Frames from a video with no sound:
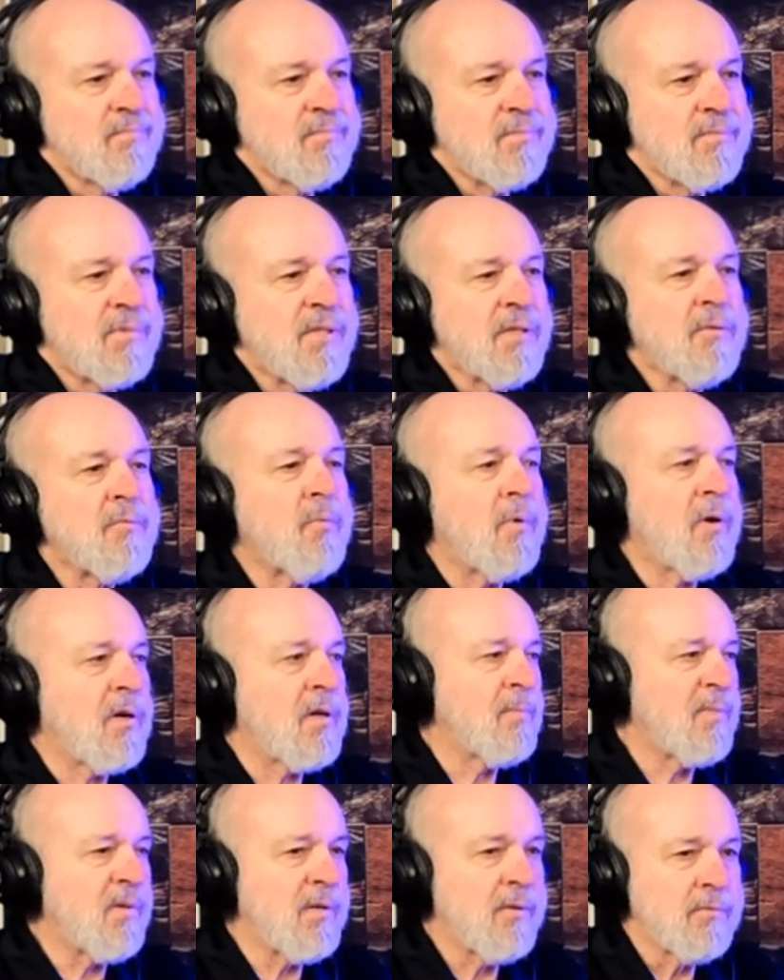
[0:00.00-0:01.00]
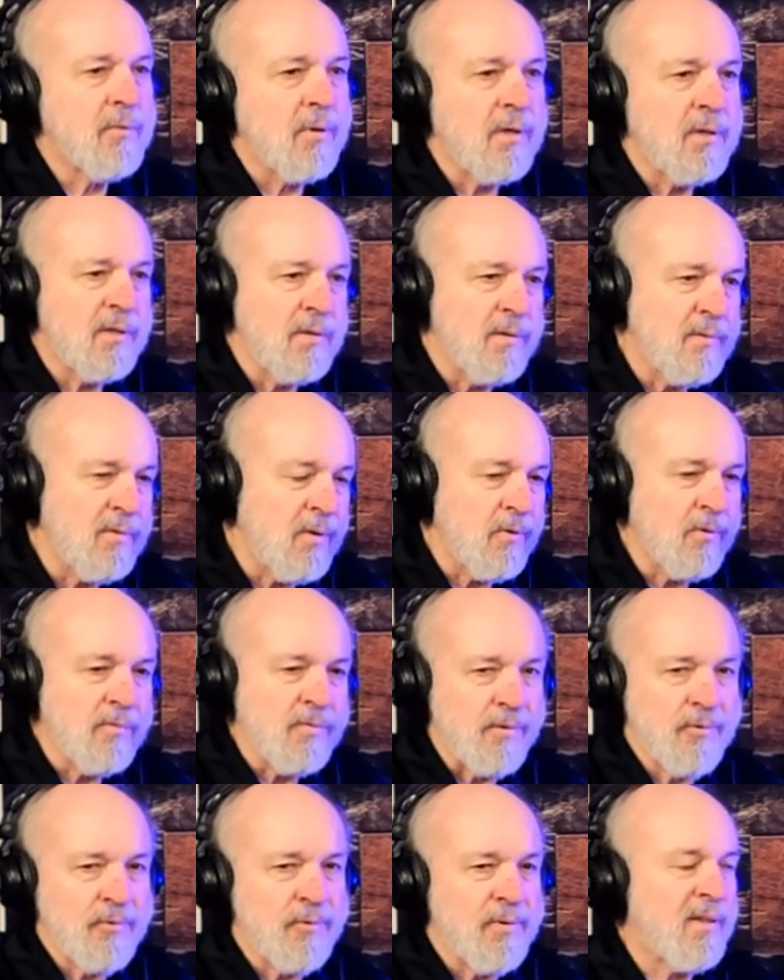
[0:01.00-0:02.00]
didn't want to be running
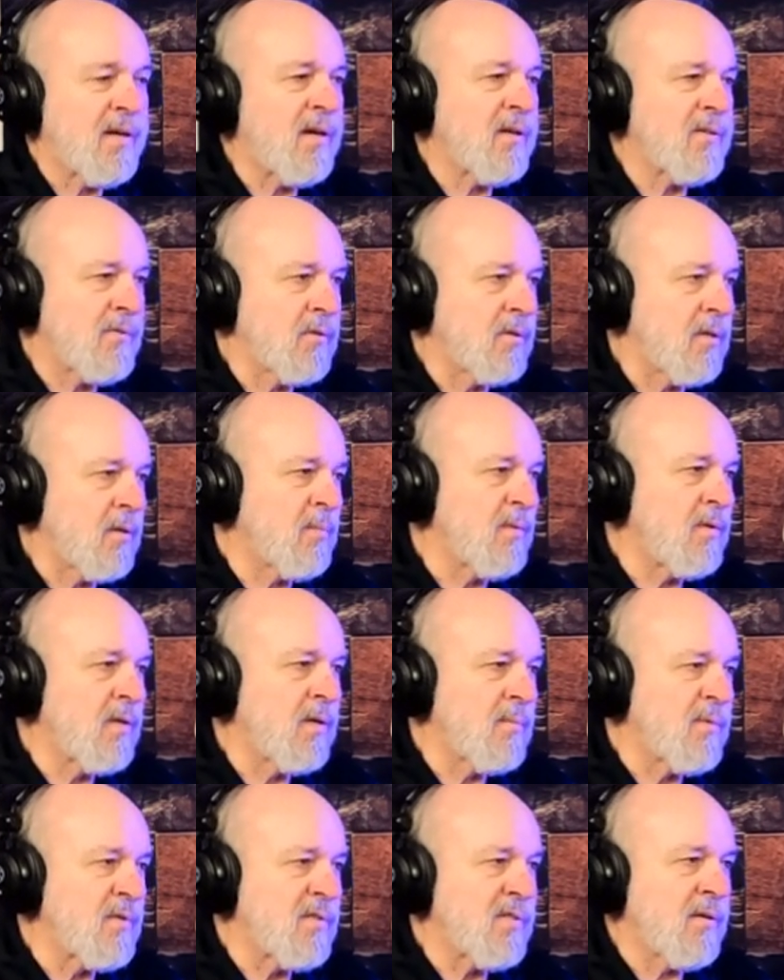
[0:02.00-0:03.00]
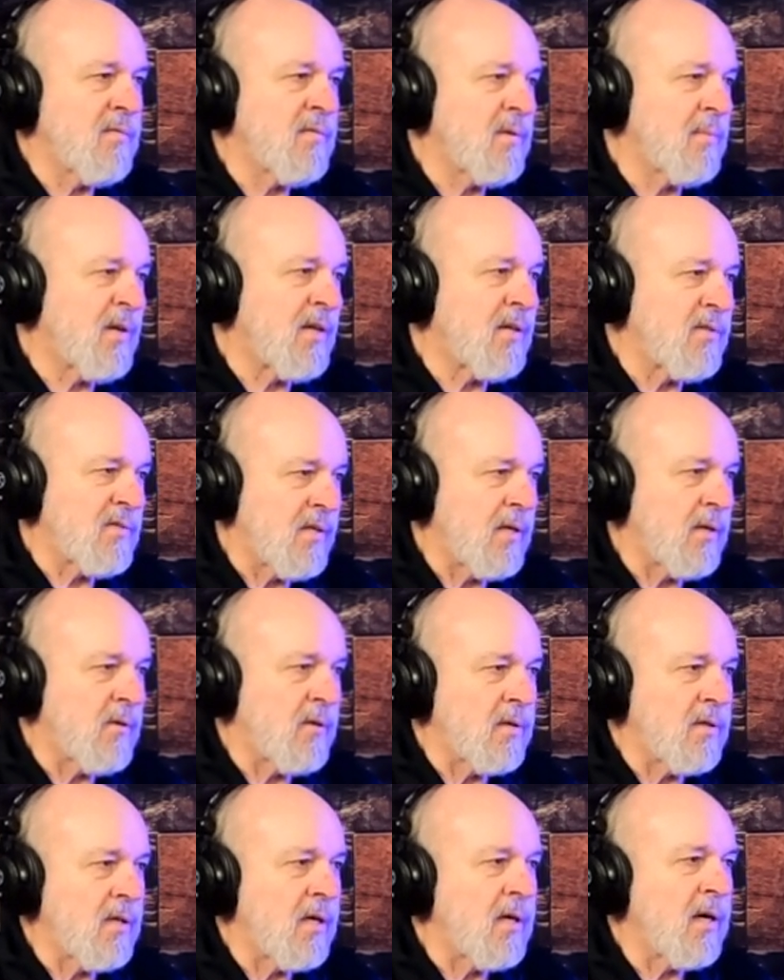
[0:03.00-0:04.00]
over 3,000 RPM at 70 miles an hour
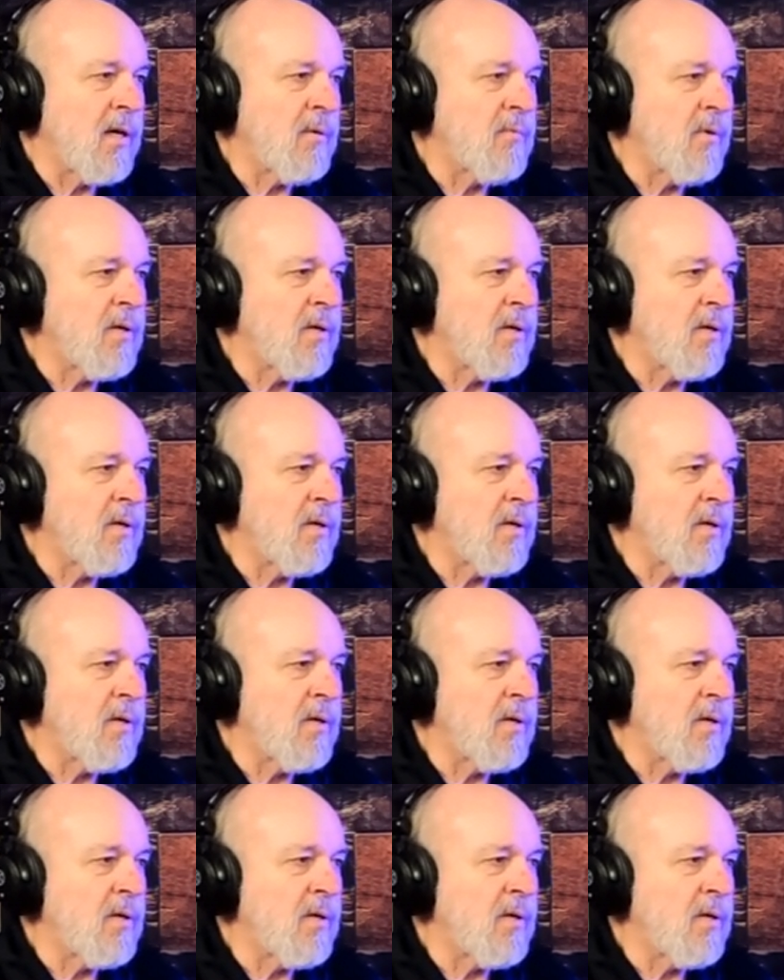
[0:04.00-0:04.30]
on the highway.